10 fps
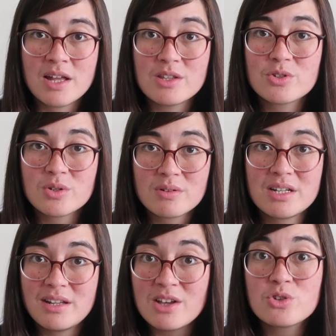And the story
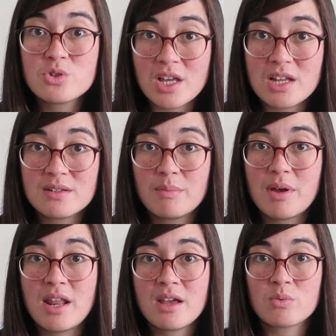does change
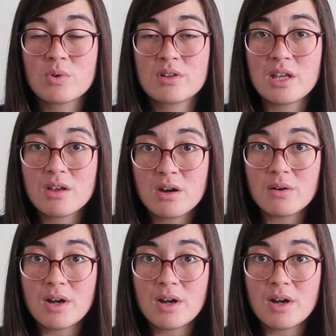depending on where they go,